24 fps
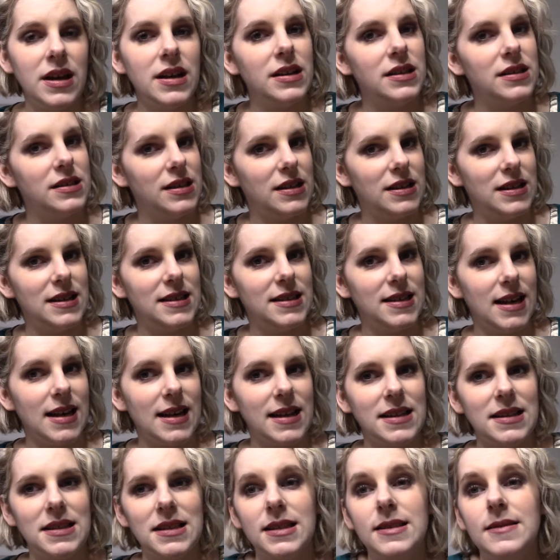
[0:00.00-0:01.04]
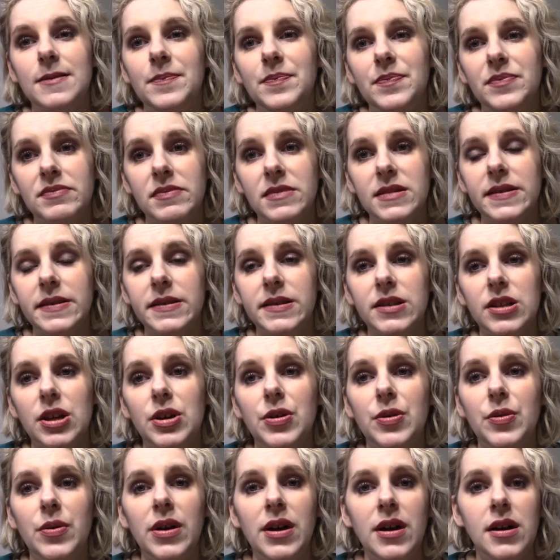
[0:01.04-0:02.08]
Sunday Science.
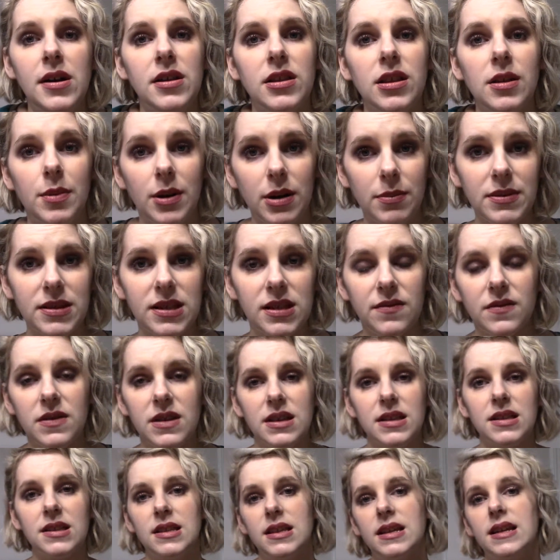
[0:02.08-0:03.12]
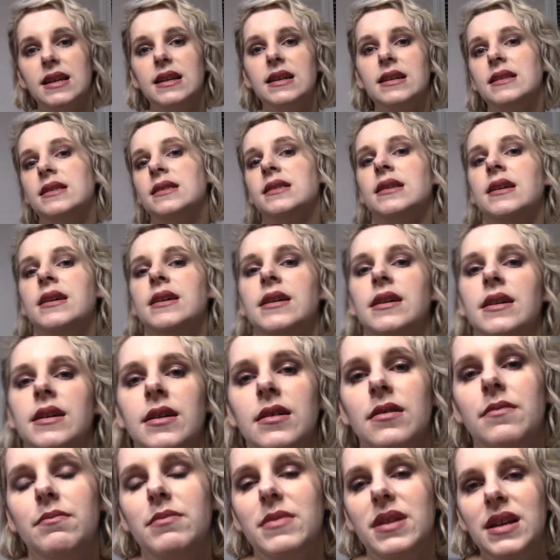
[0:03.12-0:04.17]
So the purpose of this is
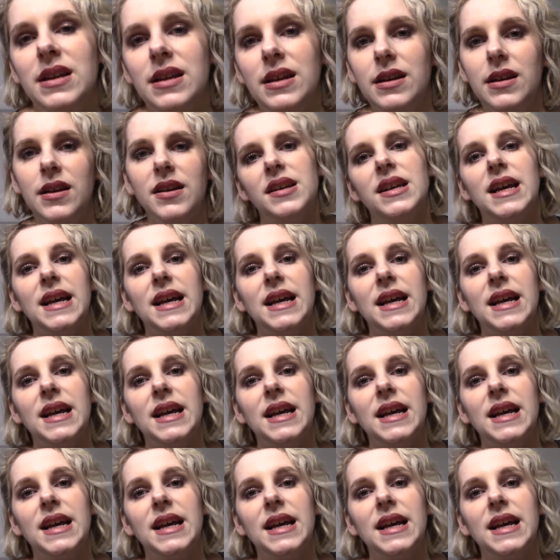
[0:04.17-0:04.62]
me,